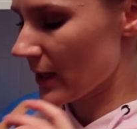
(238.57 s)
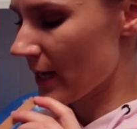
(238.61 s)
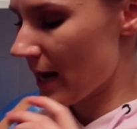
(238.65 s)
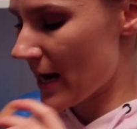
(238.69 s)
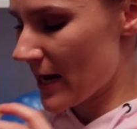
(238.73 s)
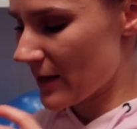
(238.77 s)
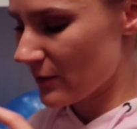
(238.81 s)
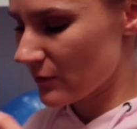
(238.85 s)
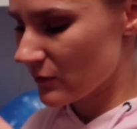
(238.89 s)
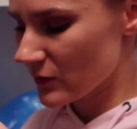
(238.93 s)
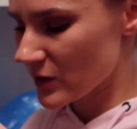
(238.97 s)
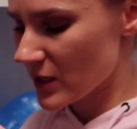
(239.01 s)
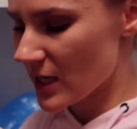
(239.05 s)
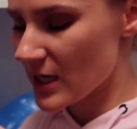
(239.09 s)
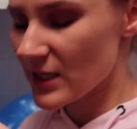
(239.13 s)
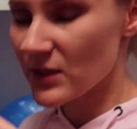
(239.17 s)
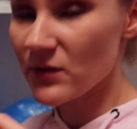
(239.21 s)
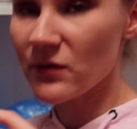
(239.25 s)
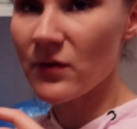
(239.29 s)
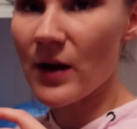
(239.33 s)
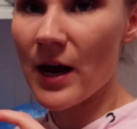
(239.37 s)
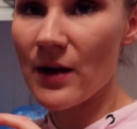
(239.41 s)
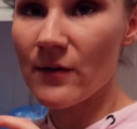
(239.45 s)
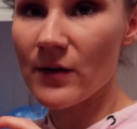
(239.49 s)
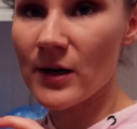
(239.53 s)
candle jar is
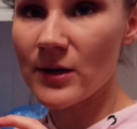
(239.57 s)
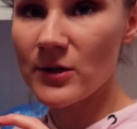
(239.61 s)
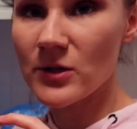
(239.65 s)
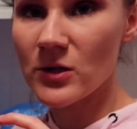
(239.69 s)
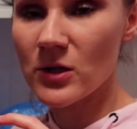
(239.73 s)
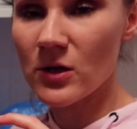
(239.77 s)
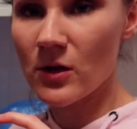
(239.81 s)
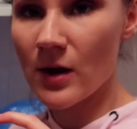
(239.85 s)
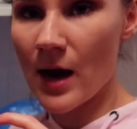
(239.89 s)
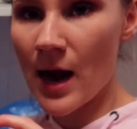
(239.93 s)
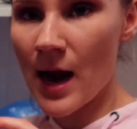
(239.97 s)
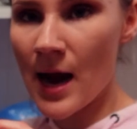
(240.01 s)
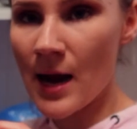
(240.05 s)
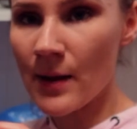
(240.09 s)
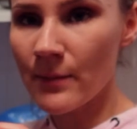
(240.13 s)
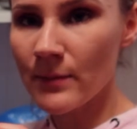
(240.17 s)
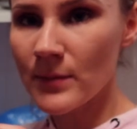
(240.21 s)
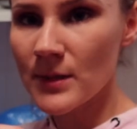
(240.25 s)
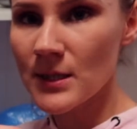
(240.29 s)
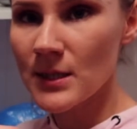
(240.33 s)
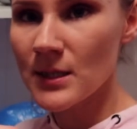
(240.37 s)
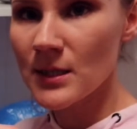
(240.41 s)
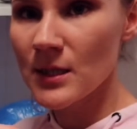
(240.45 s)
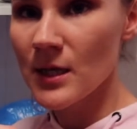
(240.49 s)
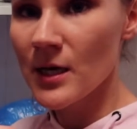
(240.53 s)
500
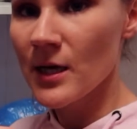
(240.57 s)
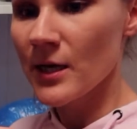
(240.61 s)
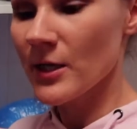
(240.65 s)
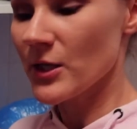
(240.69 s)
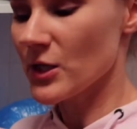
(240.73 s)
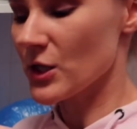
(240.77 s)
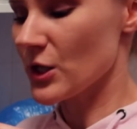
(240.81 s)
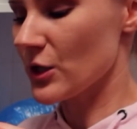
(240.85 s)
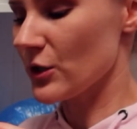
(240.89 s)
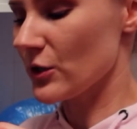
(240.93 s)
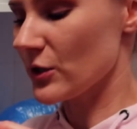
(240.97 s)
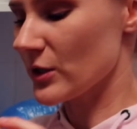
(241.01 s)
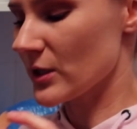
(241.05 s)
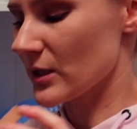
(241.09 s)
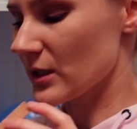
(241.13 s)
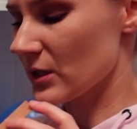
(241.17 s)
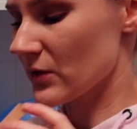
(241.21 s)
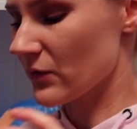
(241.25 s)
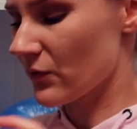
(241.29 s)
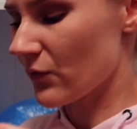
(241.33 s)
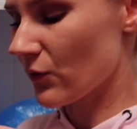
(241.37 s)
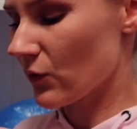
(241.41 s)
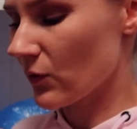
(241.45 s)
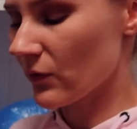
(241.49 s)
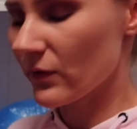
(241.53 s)
grams. She
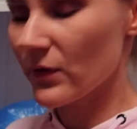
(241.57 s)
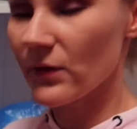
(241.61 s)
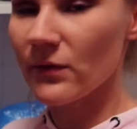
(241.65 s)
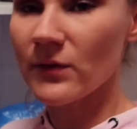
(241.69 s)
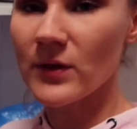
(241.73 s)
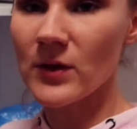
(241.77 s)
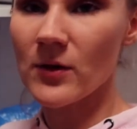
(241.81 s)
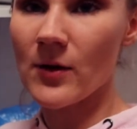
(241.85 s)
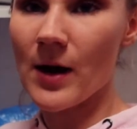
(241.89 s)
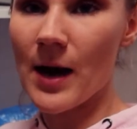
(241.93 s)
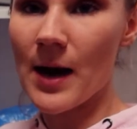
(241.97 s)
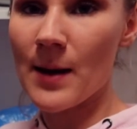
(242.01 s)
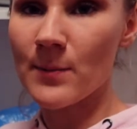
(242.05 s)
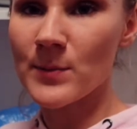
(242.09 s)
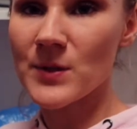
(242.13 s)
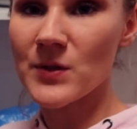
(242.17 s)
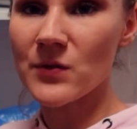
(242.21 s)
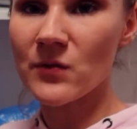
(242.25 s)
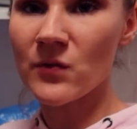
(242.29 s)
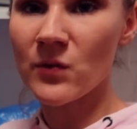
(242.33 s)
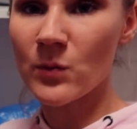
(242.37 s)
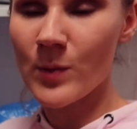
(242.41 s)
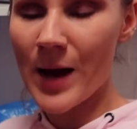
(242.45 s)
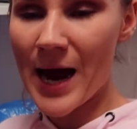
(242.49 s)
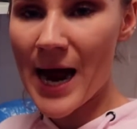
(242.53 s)
uses 450 grams
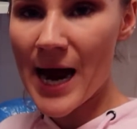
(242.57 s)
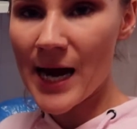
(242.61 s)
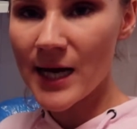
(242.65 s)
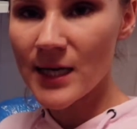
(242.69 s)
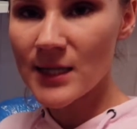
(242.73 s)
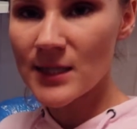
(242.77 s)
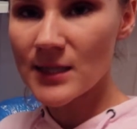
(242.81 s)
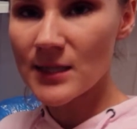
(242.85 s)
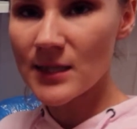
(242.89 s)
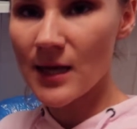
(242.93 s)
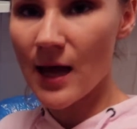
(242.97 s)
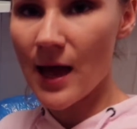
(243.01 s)
of wax